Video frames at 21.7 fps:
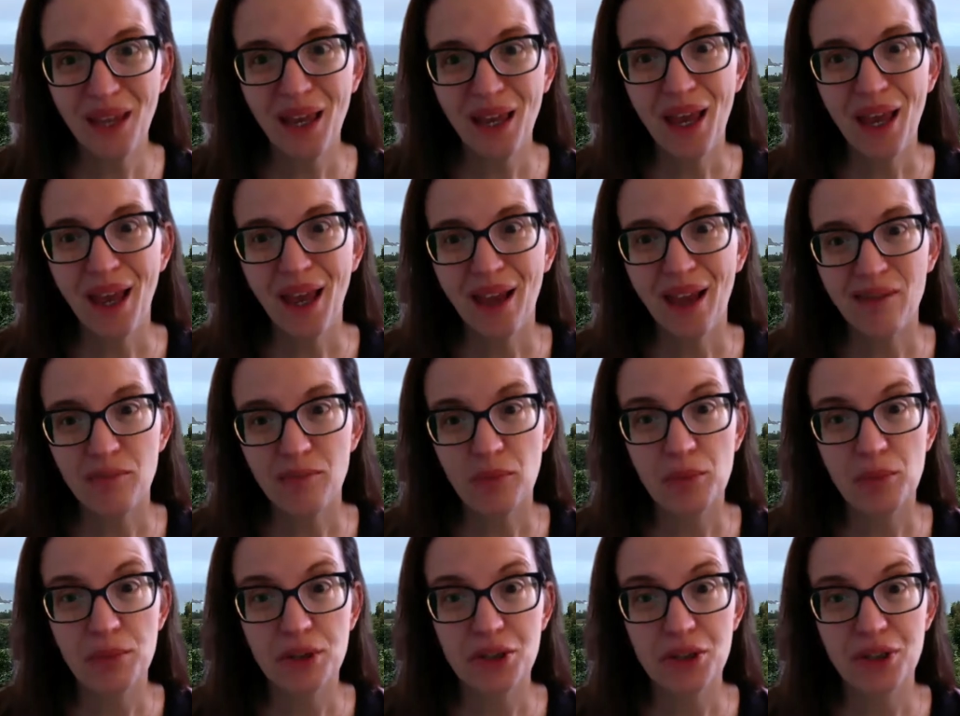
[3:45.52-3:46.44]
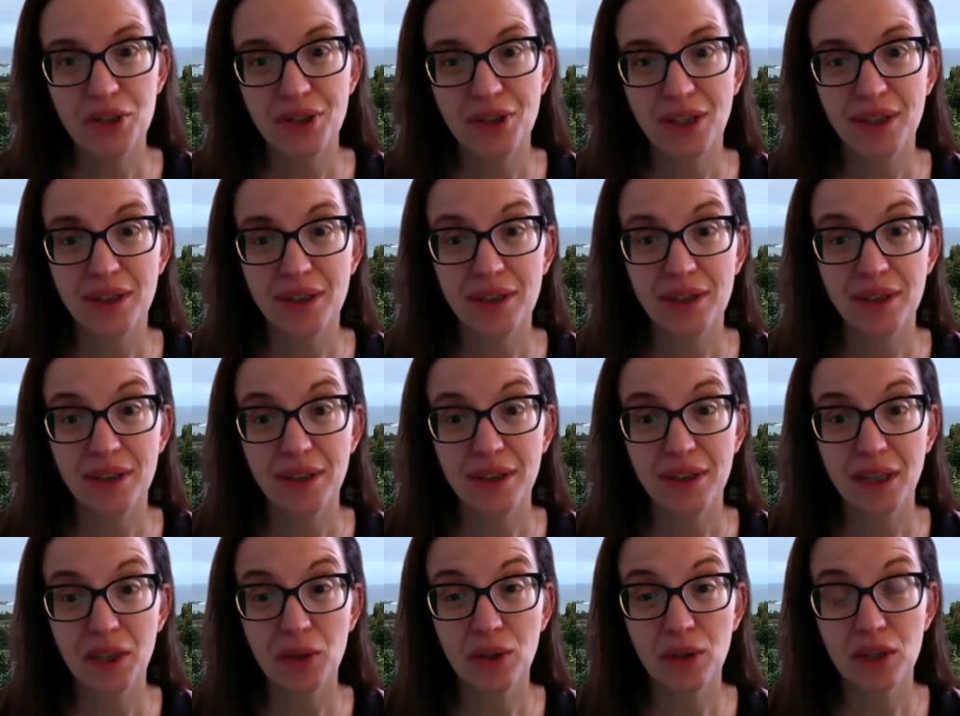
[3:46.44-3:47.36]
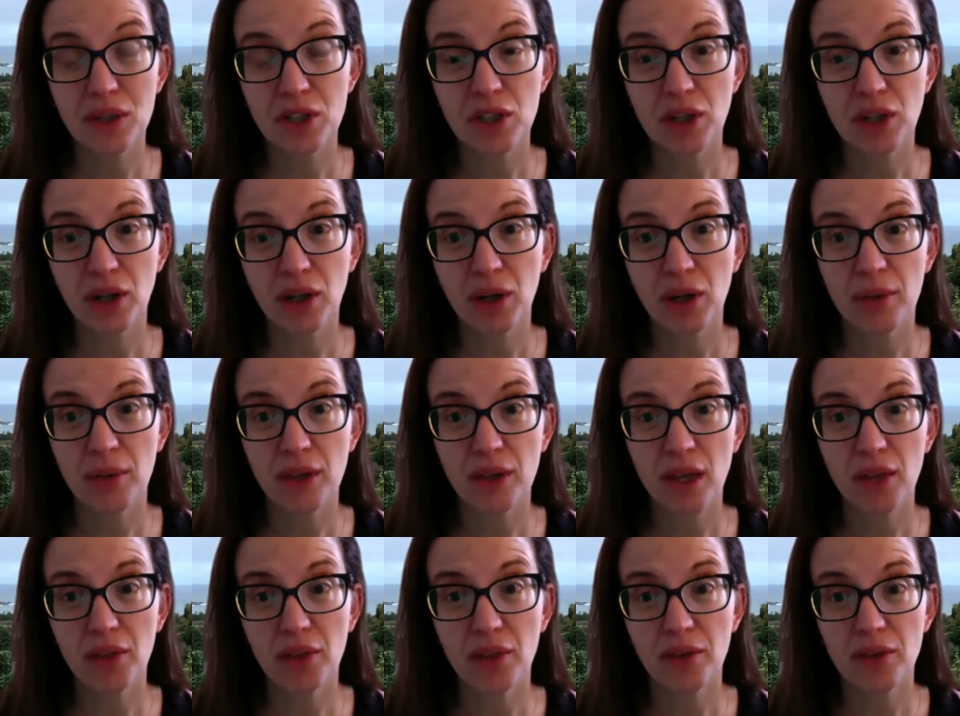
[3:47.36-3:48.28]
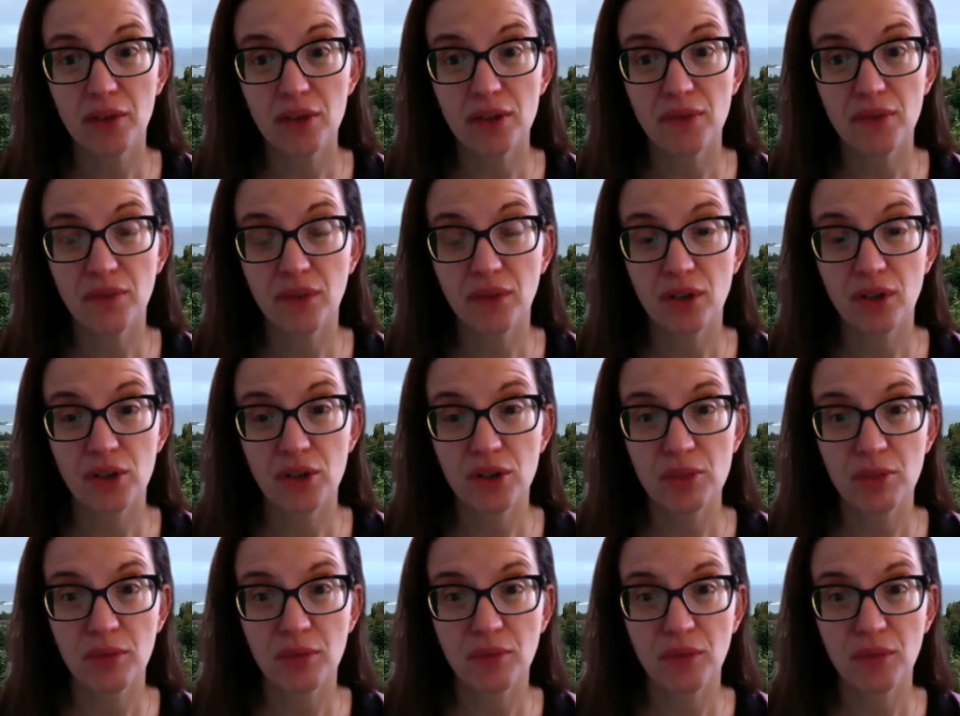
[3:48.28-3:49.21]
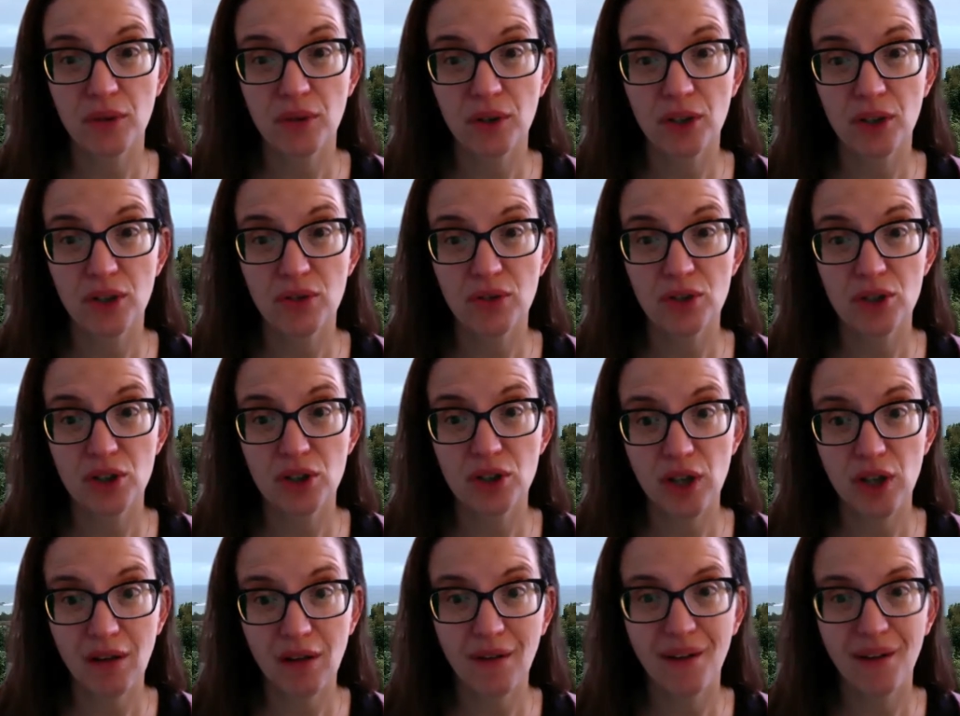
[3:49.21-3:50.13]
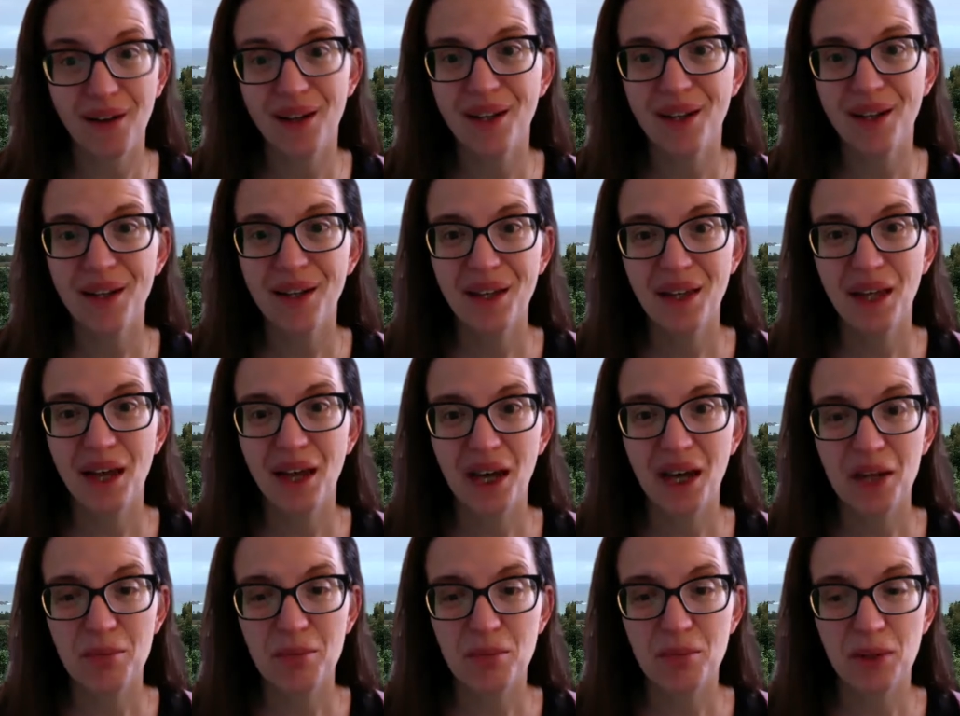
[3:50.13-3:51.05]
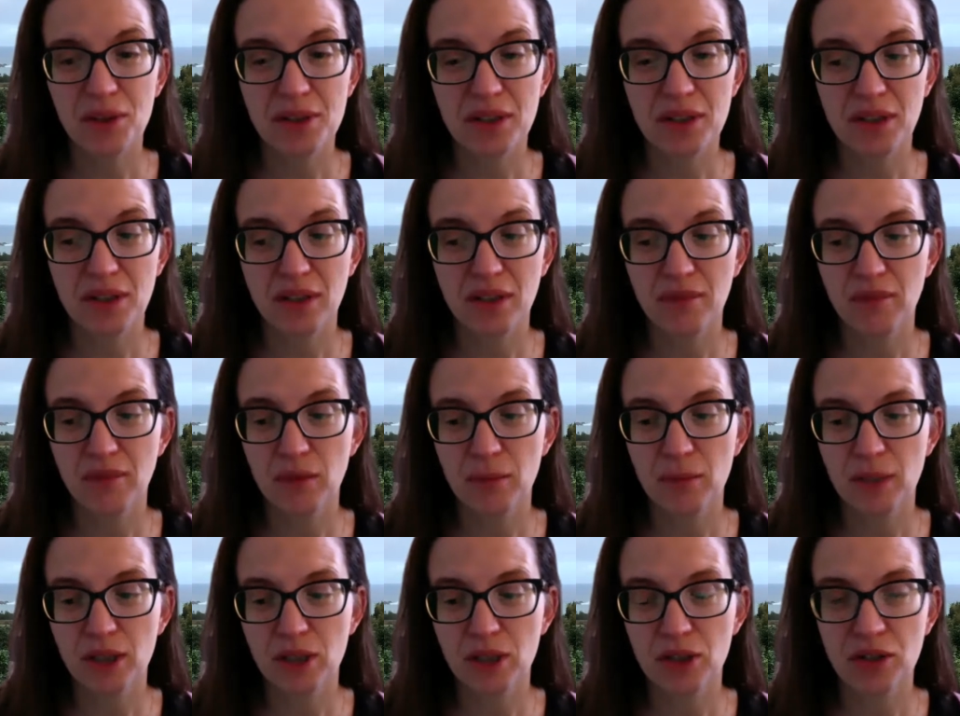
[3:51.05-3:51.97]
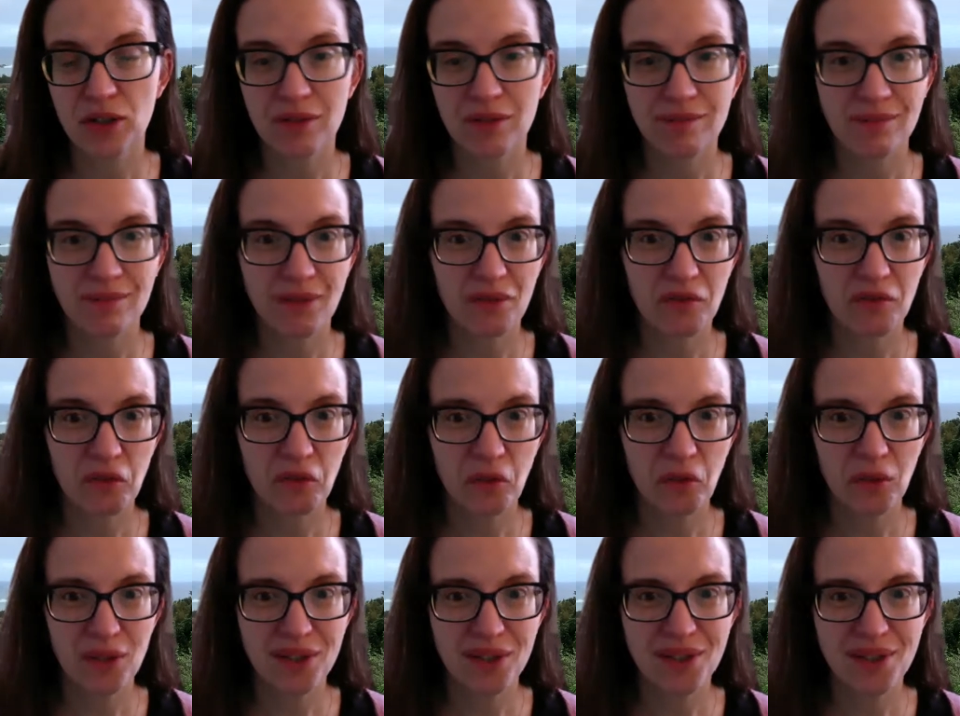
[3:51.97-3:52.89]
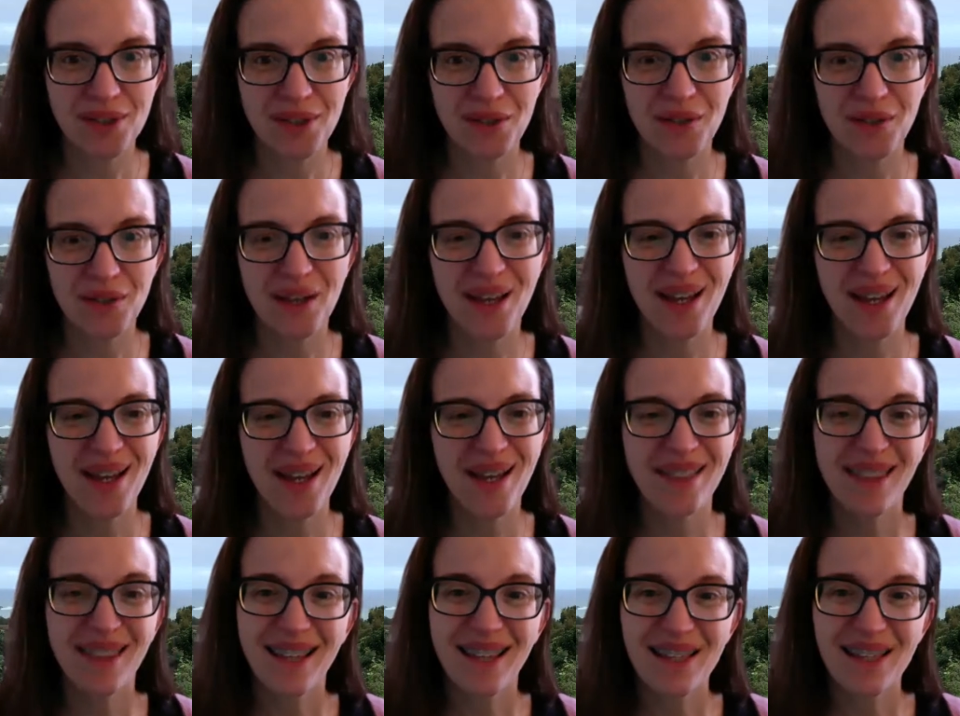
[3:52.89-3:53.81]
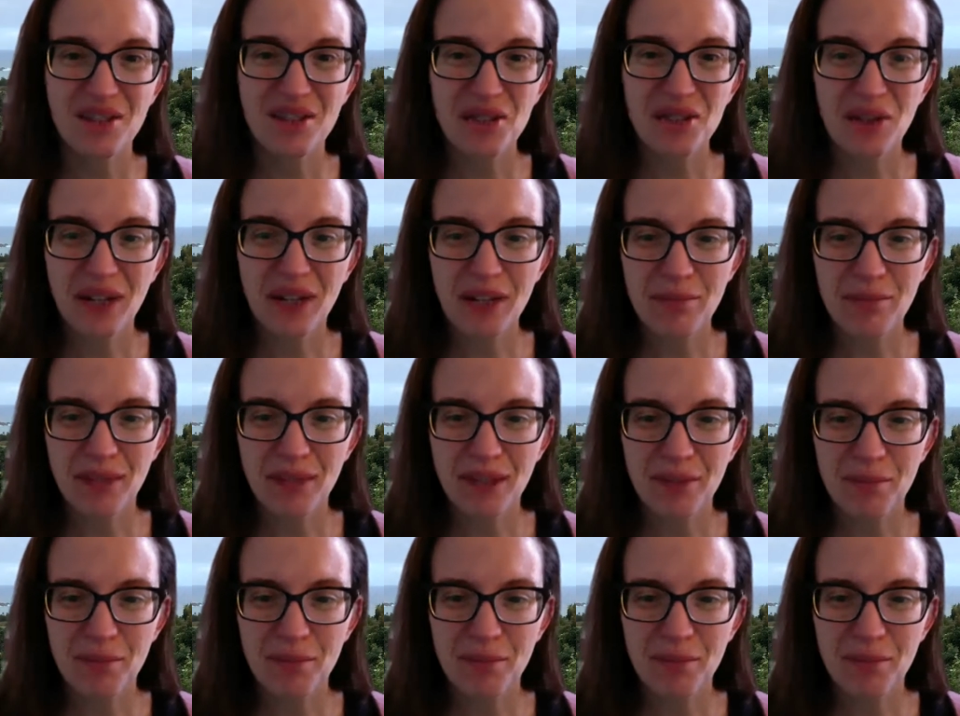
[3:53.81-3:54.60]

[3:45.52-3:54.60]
have permission that you can share it with others first before you share personal information, of course. So thanks for joining me.